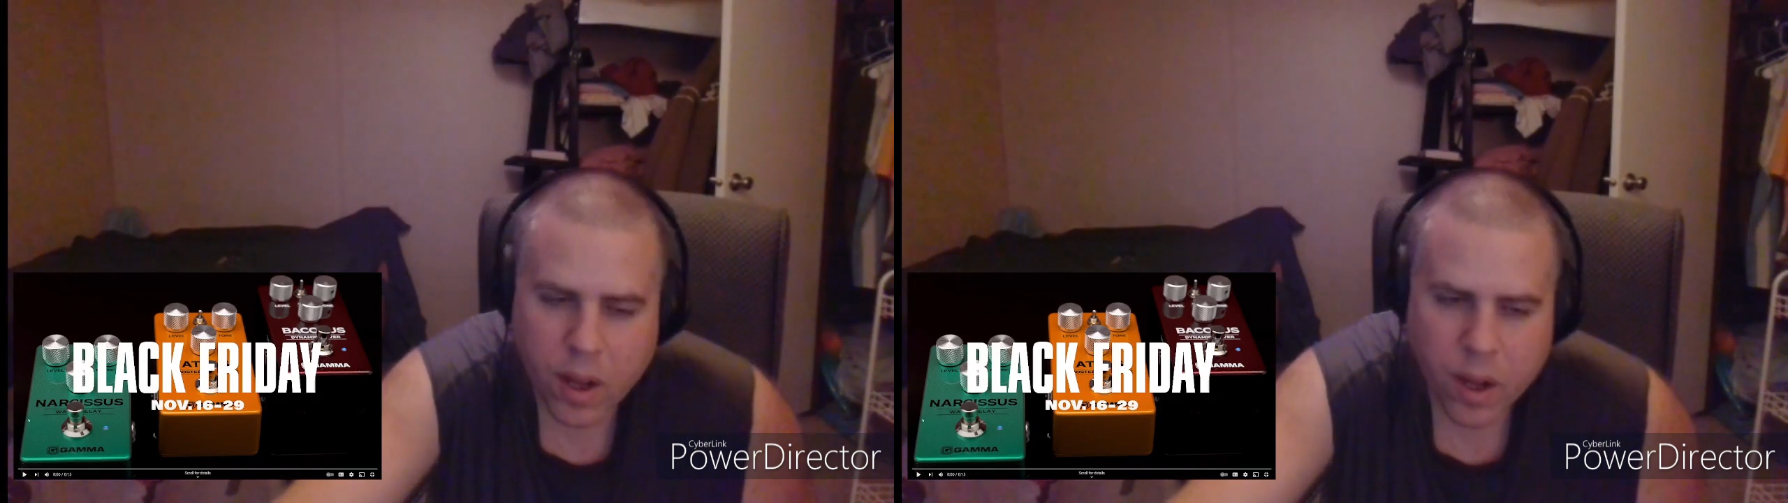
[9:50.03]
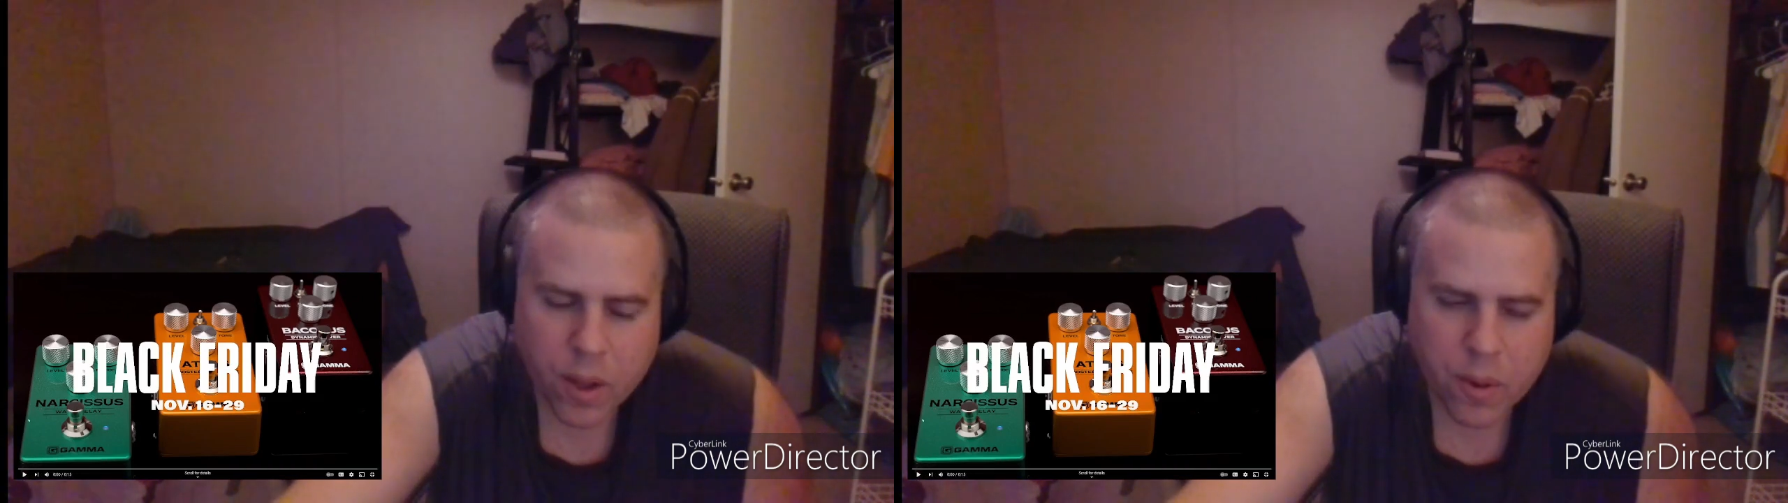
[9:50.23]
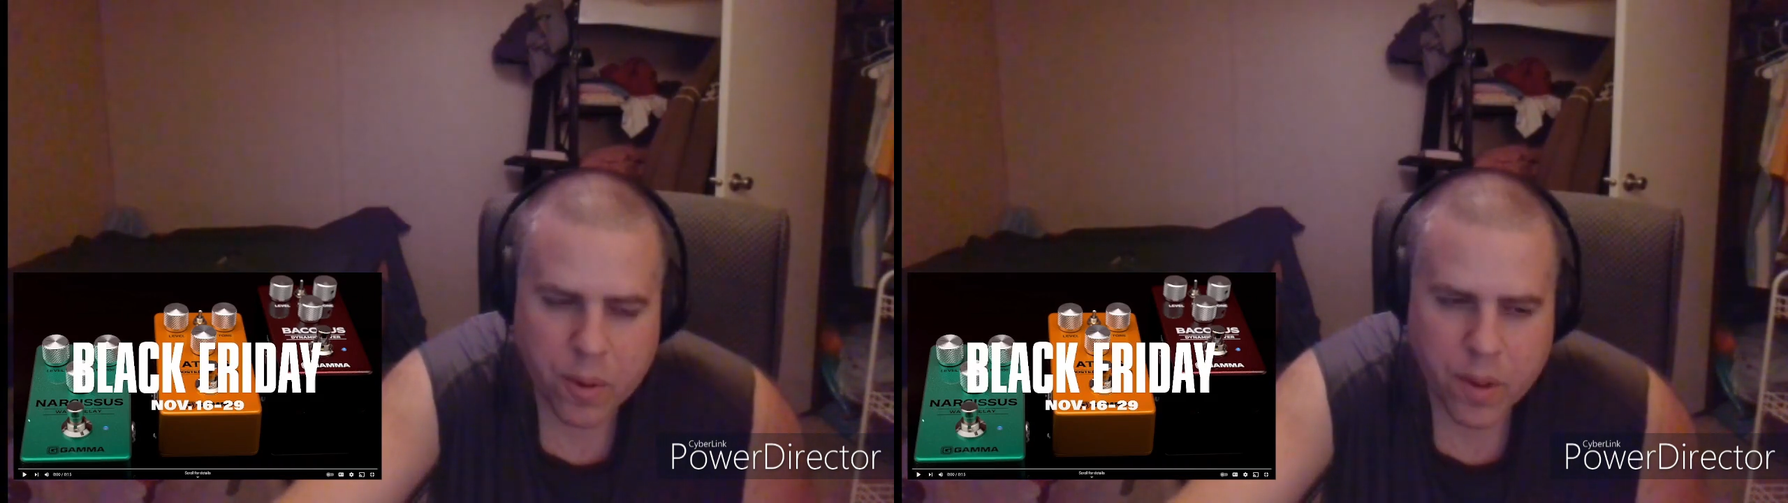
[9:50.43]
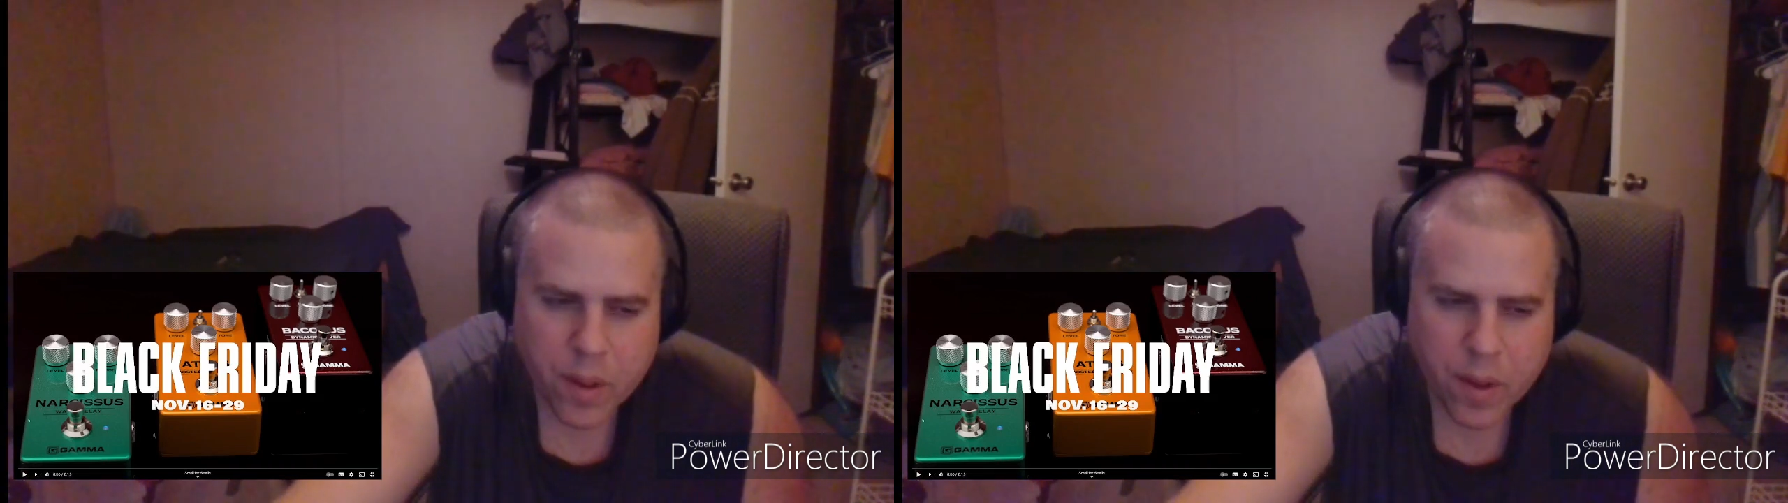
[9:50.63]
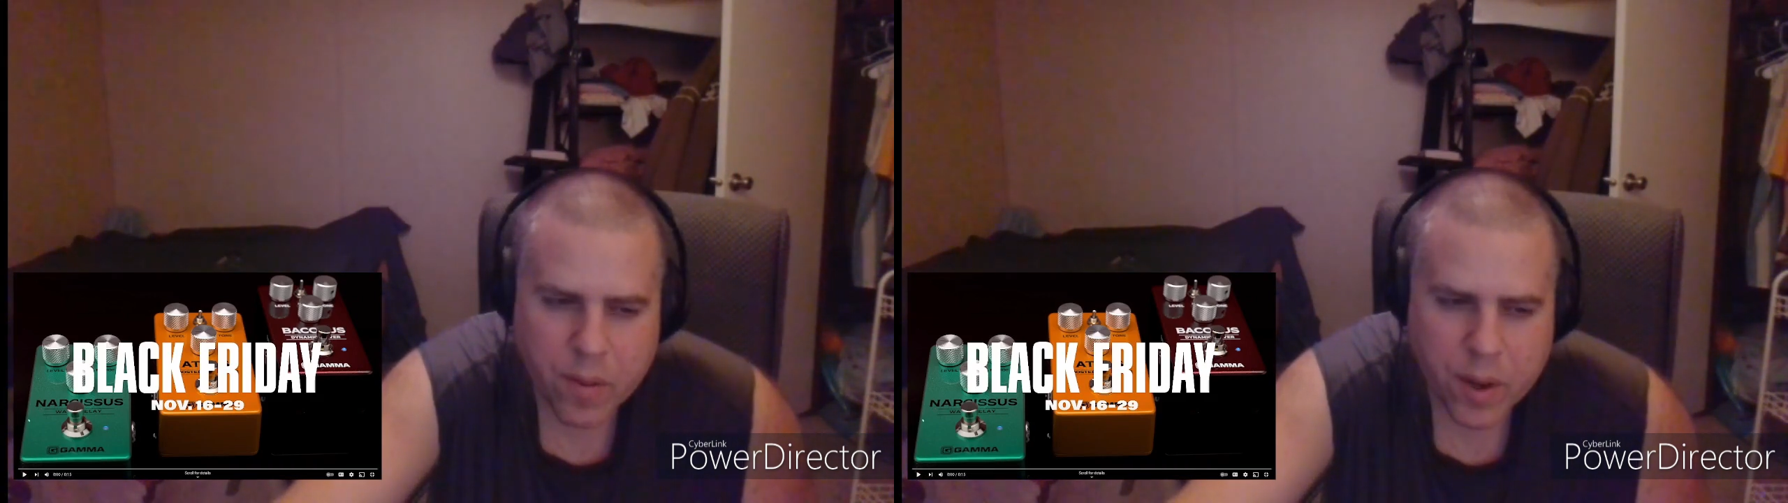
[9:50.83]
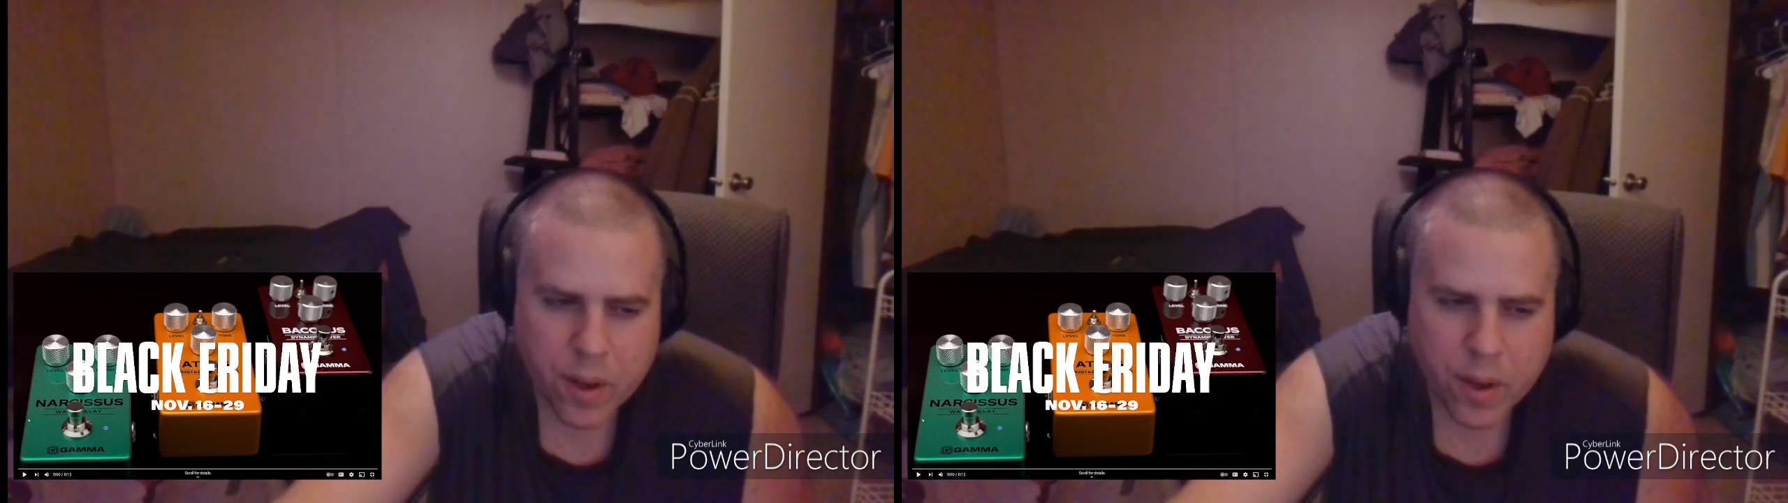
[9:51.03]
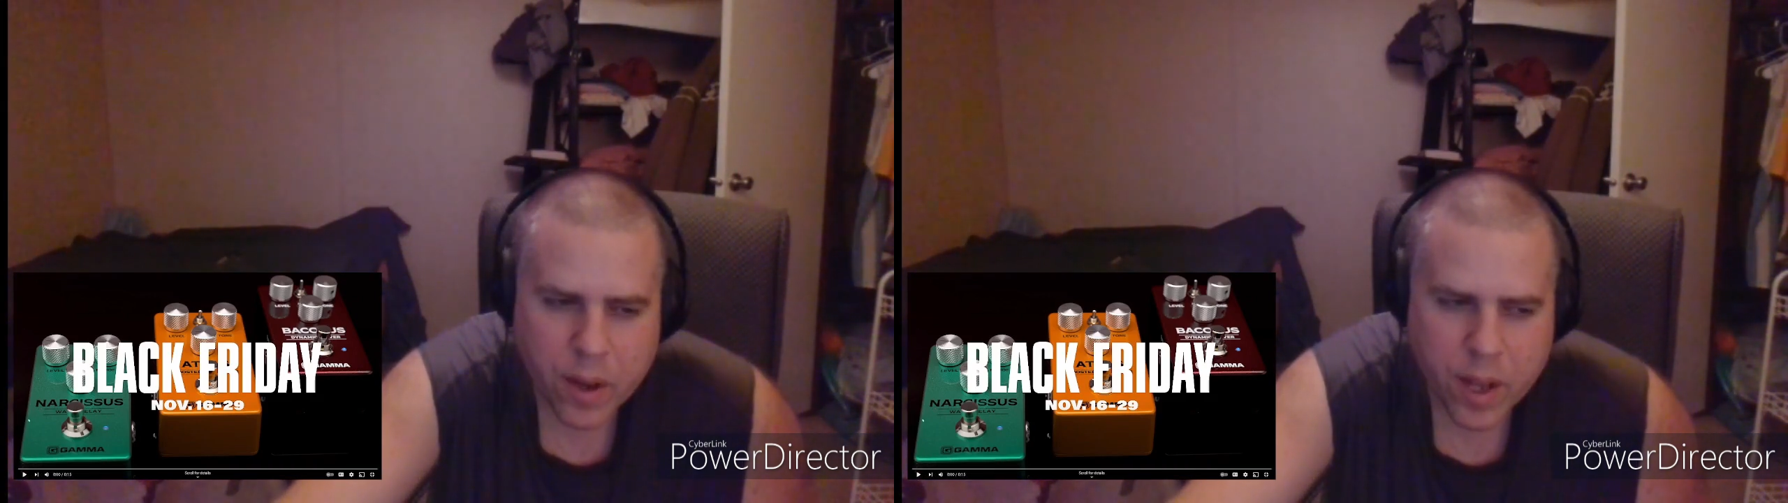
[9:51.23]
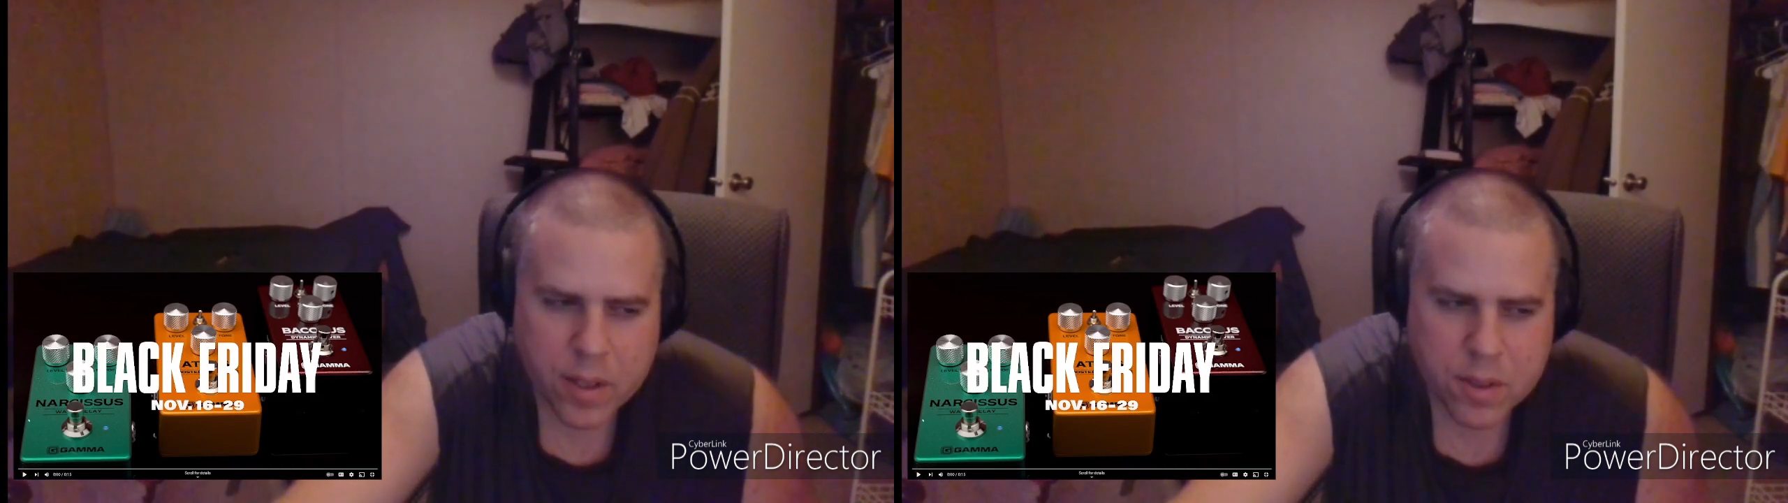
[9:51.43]
Other than that very
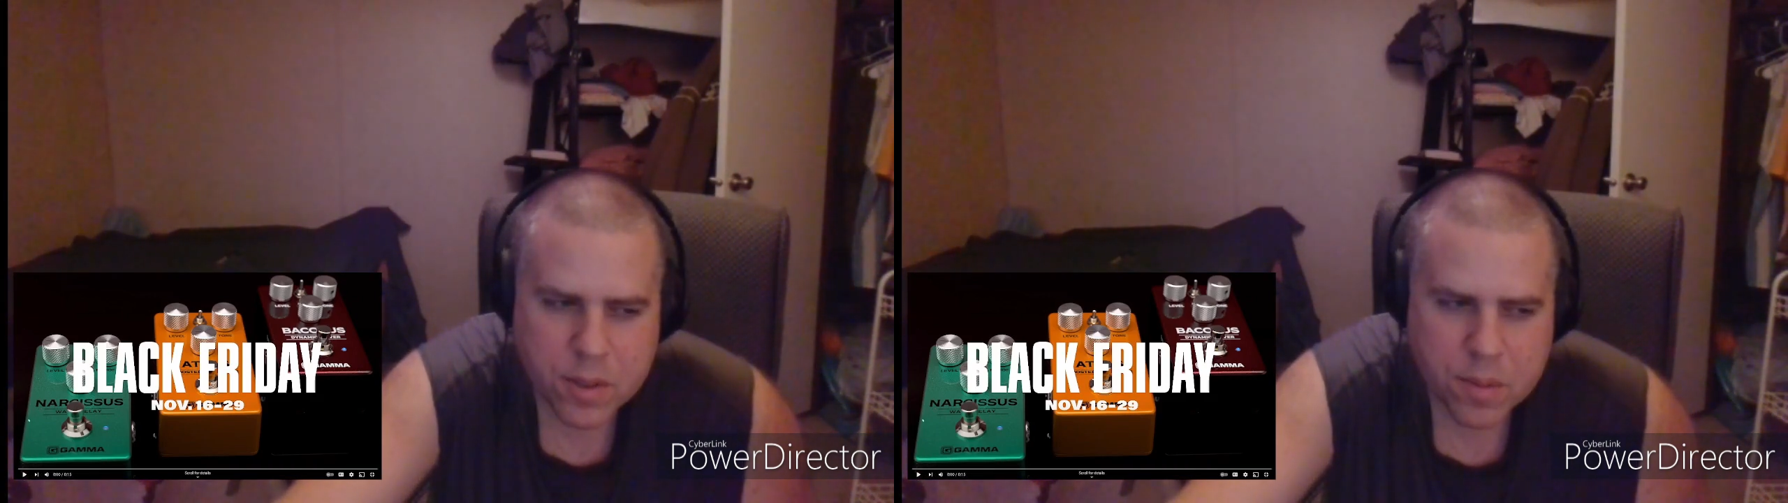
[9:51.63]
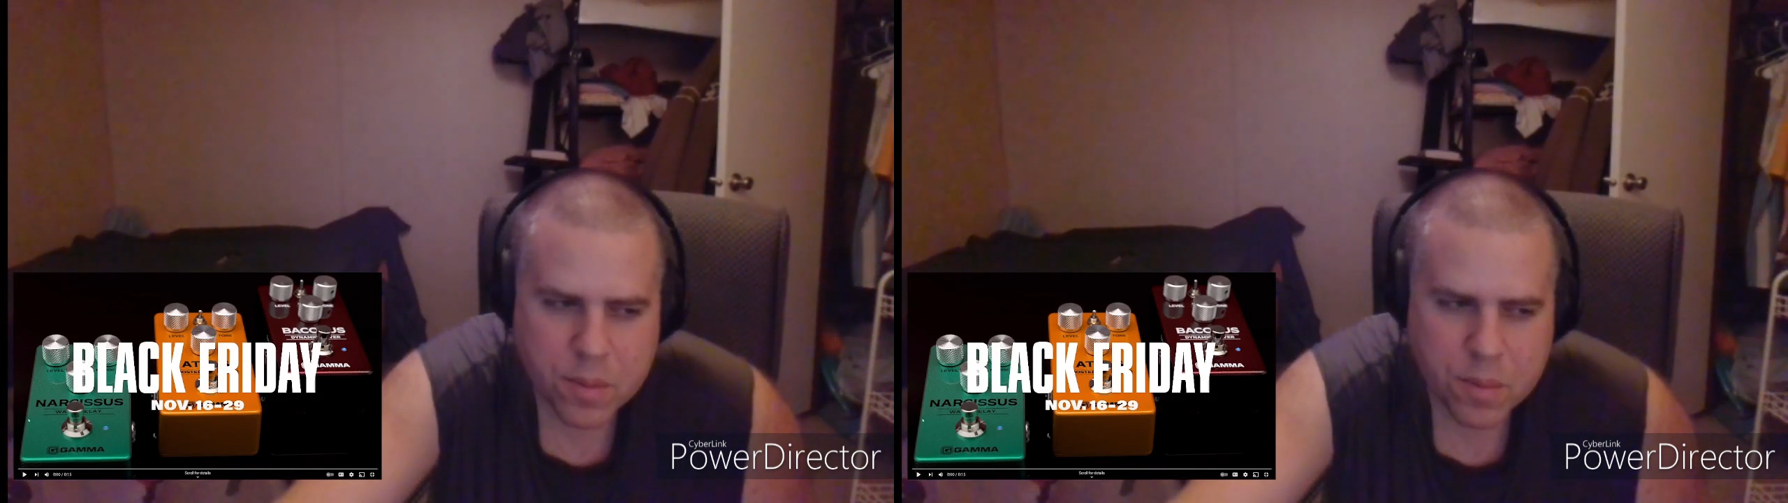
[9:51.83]
last